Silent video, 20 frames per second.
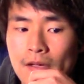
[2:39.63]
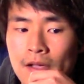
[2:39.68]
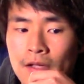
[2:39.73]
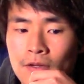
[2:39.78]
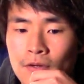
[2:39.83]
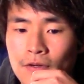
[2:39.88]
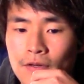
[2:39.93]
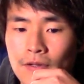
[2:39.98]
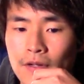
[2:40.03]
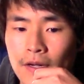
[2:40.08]

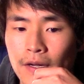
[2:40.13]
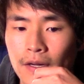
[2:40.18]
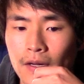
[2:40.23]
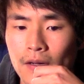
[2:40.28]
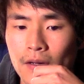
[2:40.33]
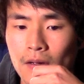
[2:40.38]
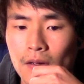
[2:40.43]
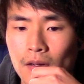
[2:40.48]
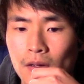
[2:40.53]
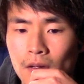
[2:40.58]
Interesting.
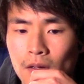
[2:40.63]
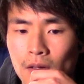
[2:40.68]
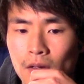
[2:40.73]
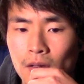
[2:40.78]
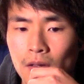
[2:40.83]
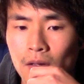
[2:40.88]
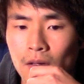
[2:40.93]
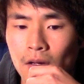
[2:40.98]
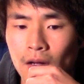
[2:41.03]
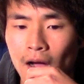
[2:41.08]

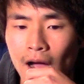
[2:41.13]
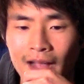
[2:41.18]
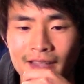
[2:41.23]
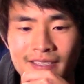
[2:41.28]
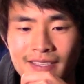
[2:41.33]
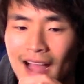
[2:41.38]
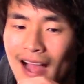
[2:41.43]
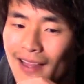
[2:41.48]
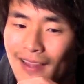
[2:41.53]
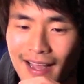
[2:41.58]

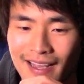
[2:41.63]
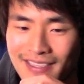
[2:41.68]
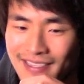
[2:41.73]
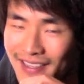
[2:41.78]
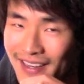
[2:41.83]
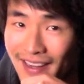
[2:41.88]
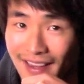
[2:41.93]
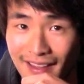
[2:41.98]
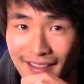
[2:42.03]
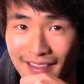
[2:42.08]
It's not
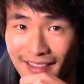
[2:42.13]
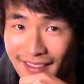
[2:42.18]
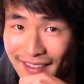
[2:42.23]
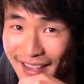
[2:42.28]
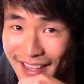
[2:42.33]
Lexadeath.